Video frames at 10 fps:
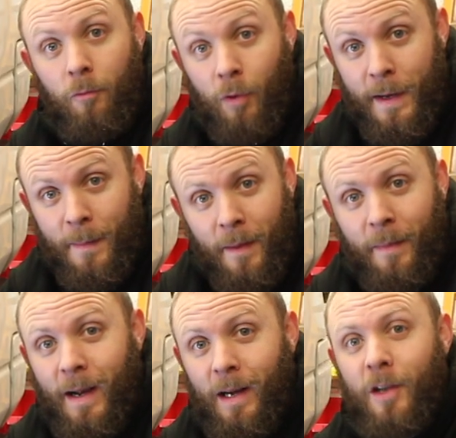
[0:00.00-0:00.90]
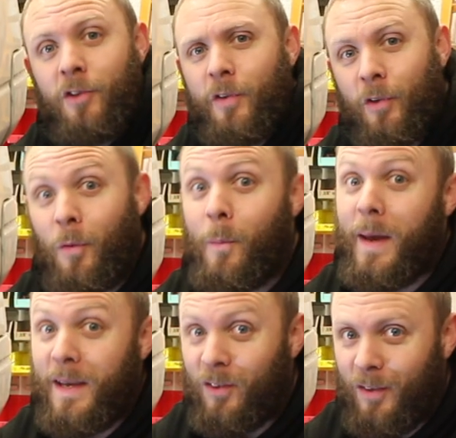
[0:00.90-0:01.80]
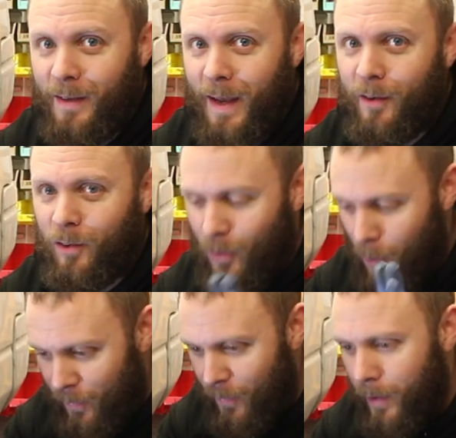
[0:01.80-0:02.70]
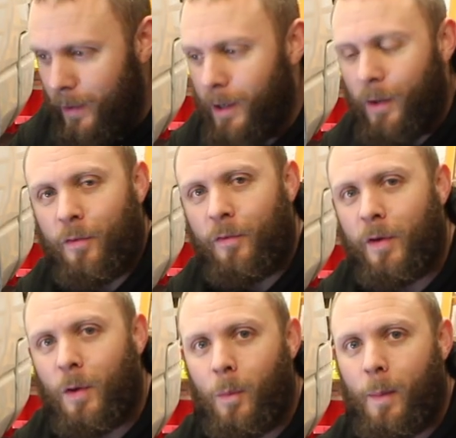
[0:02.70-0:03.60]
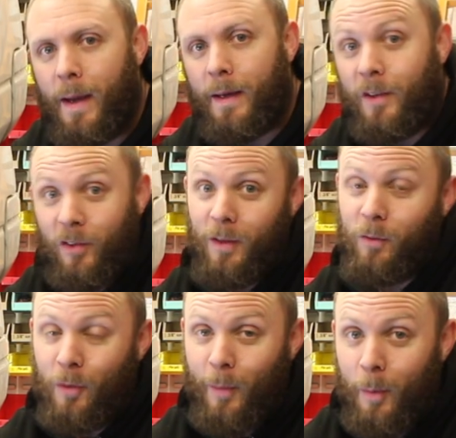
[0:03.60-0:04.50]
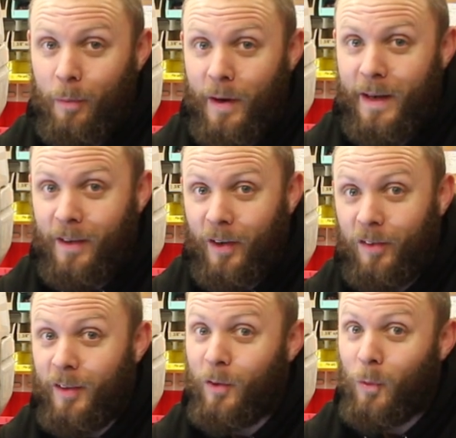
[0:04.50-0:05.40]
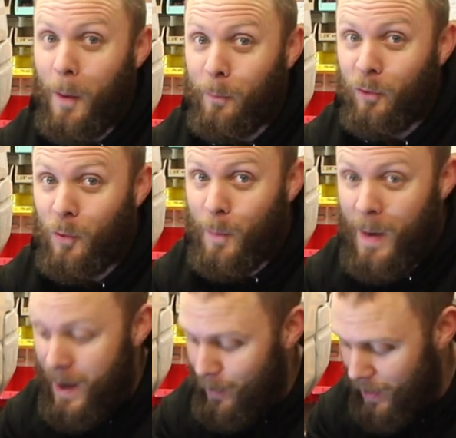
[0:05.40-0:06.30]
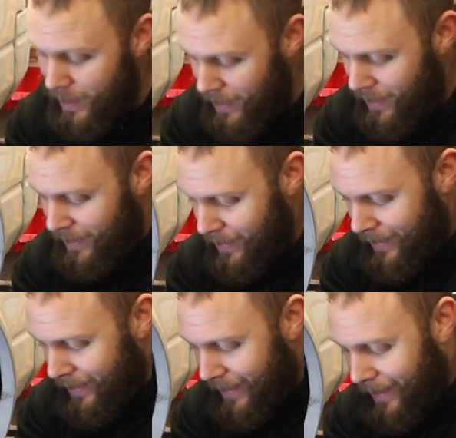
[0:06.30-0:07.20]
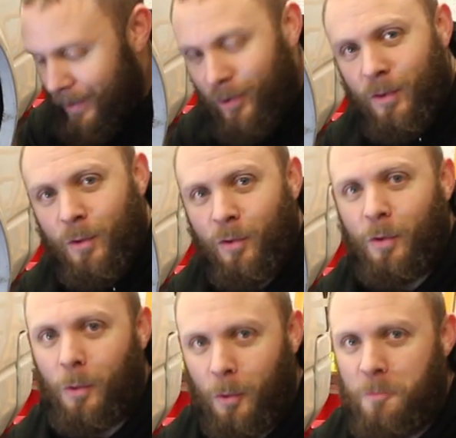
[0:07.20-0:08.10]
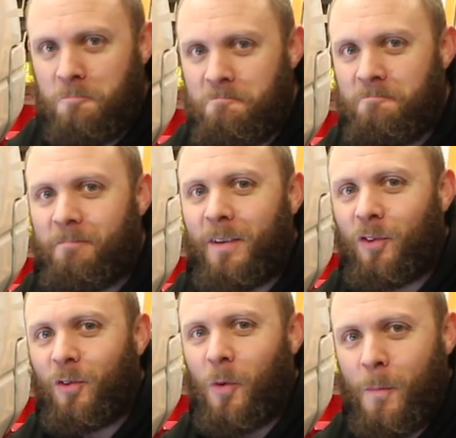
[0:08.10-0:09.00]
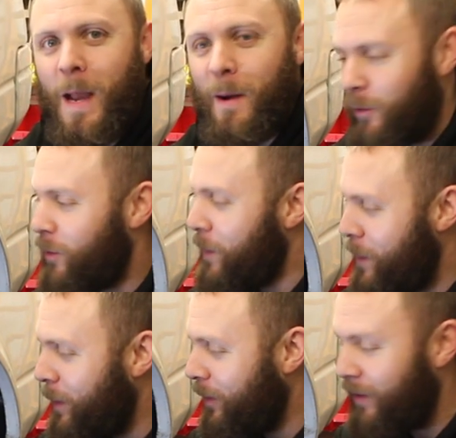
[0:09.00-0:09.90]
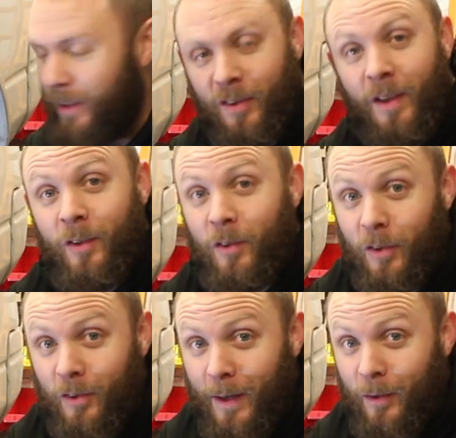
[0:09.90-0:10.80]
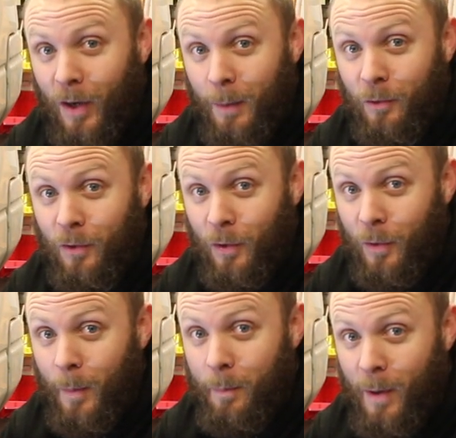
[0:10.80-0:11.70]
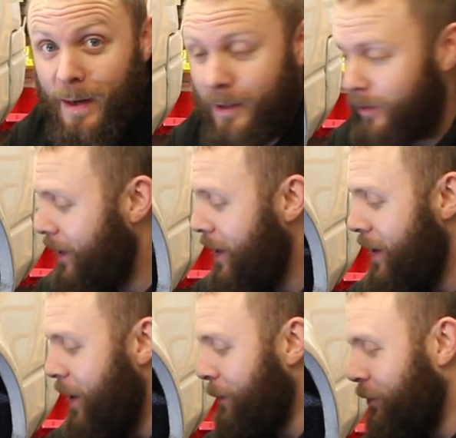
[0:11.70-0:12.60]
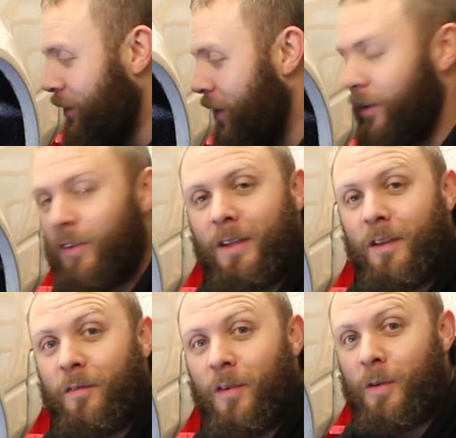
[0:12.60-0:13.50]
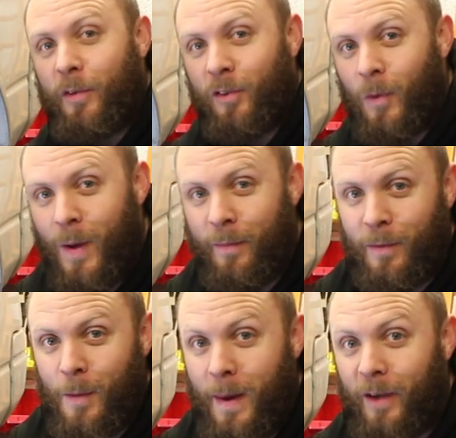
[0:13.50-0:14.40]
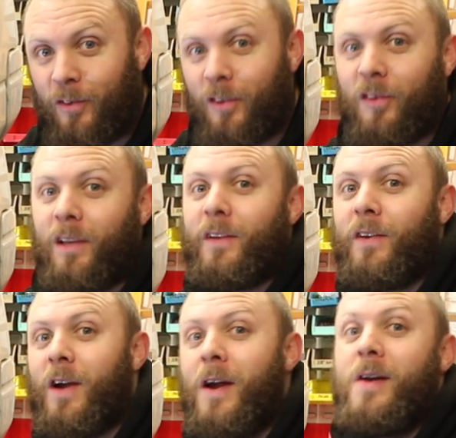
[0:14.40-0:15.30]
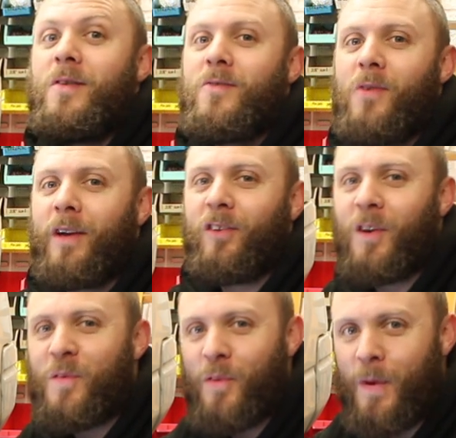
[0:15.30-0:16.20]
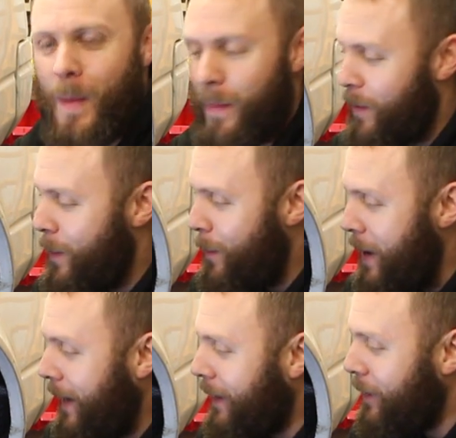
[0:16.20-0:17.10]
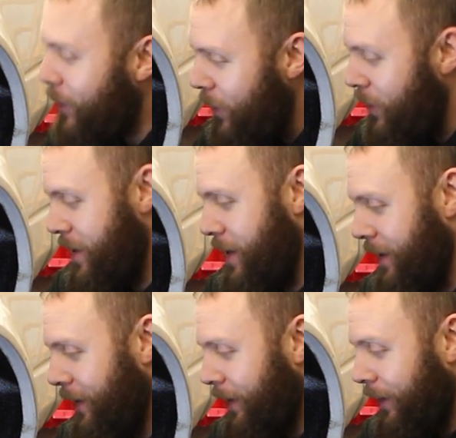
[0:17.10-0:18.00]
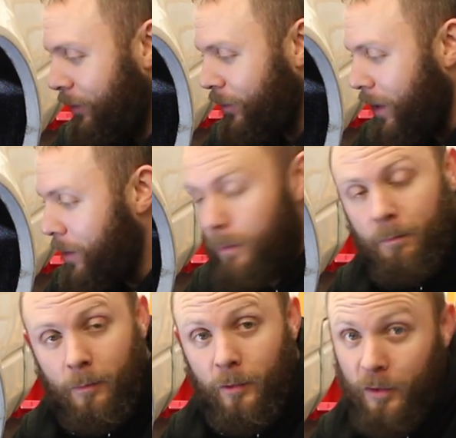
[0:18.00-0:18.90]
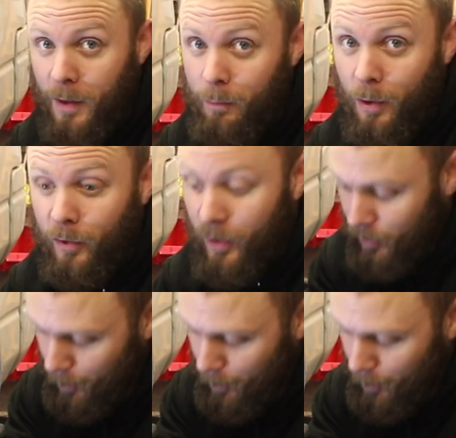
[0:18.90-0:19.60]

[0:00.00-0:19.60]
Right, that clutch feels amazing now, so I've finally got the feel back and it seems to be operating nicely, so I'm super happy. And this new tool is sorting me out, it's doing the business. So it's now time to do the brakes. I'm starting the furthest away from the master cylinder, right over in the back corner. So, same process